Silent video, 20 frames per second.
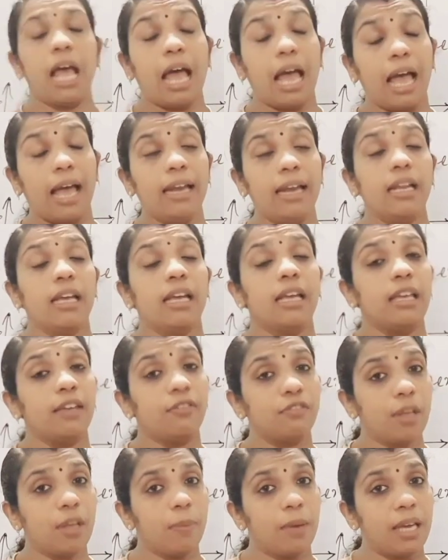And
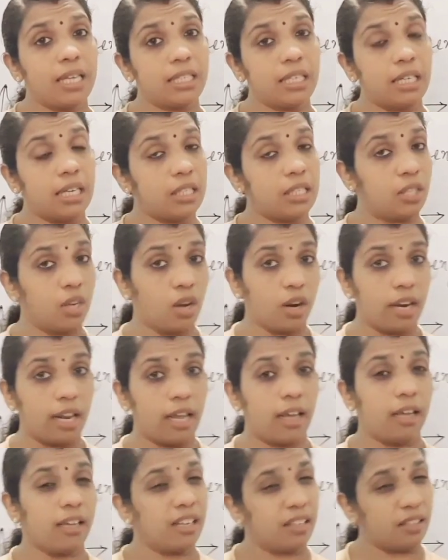if the patient is
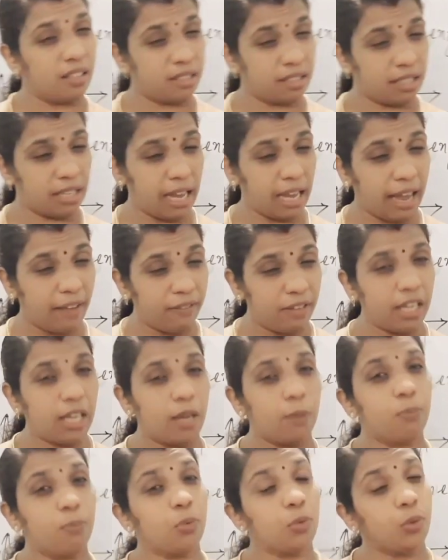having
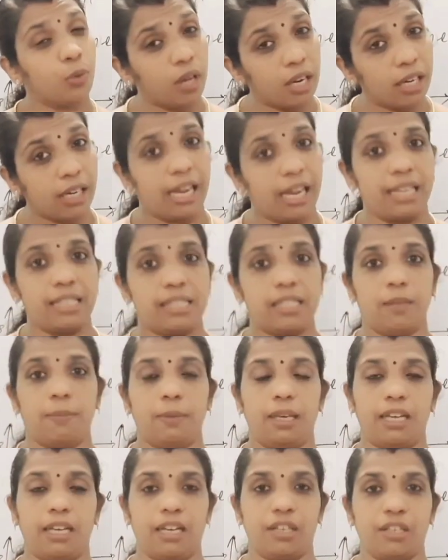a poor
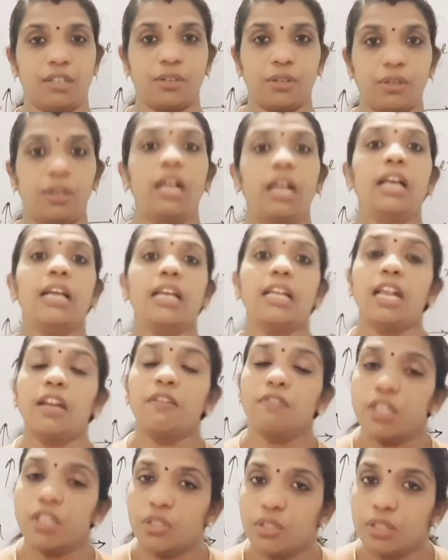glycemic control,
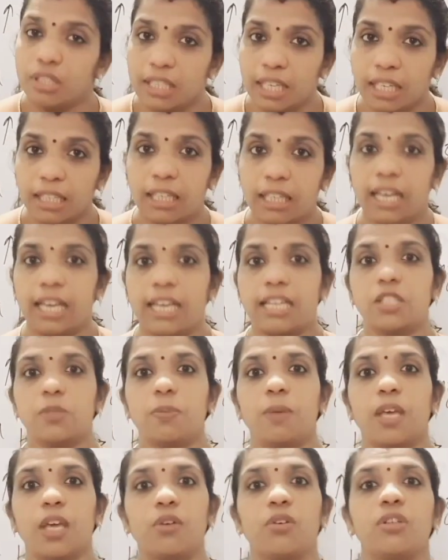then we should check the
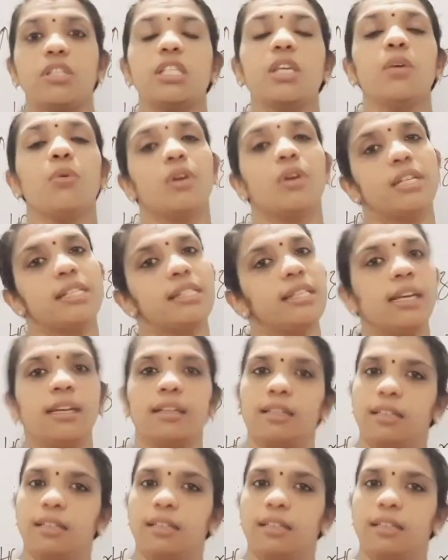HbA1c once in